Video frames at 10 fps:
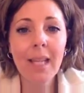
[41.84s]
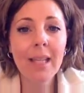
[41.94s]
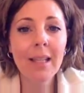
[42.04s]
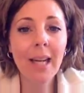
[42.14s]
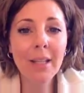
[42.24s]

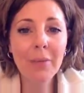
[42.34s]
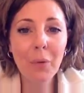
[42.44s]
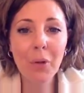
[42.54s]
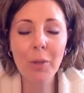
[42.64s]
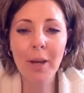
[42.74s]
in the kind of
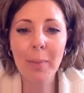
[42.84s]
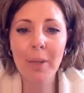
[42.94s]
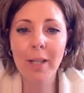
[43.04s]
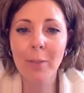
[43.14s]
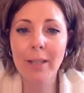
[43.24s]
work you might
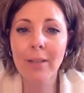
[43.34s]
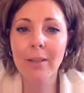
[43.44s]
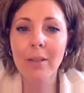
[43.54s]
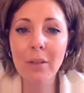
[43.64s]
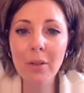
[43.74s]
be expected
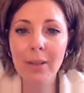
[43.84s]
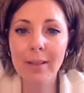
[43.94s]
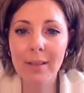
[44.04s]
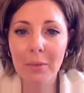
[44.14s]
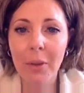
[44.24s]
to do
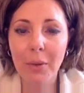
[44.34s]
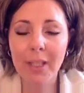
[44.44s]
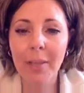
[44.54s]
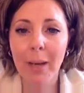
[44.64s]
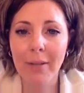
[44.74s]
as someone
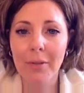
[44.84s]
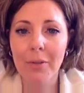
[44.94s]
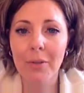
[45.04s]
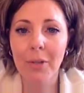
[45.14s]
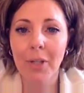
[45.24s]
holding a
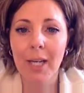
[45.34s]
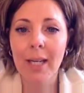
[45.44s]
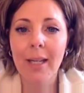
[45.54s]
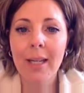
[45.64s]
master's degree